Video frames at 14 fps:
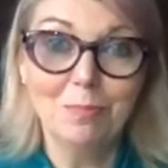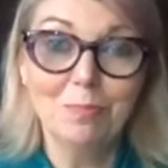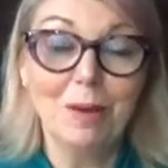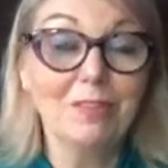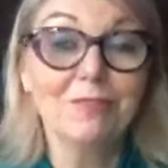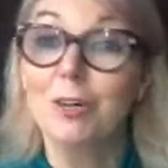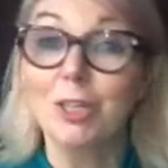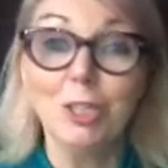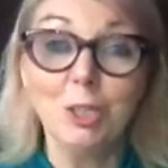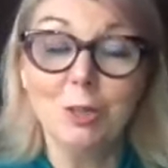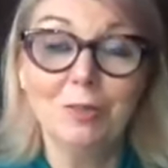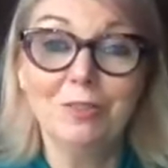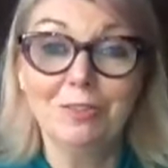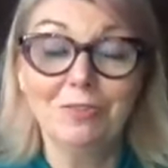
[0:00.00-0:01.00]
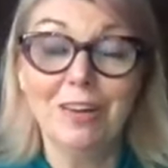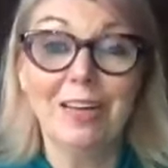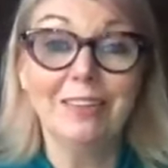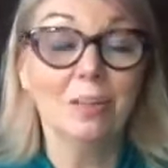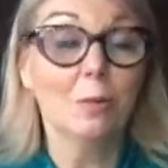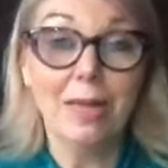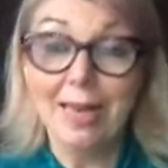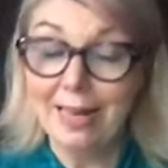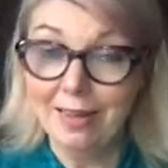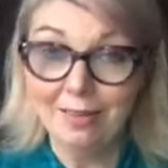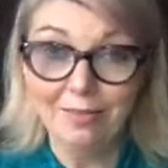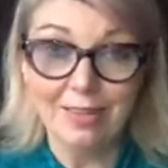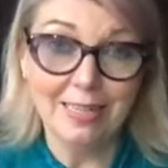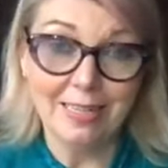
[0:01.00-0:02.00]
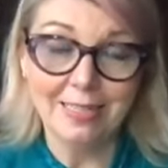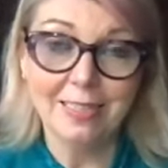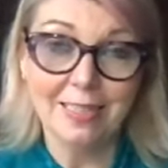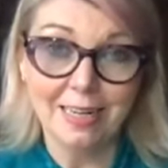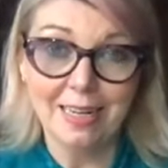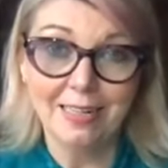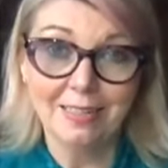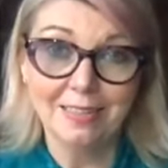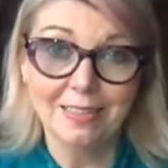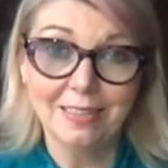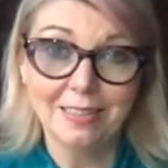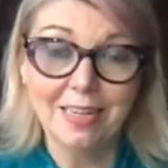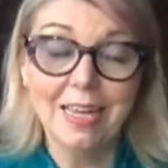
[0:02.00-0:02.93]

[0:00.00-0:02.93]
by virtue of the fact that we have an intellect.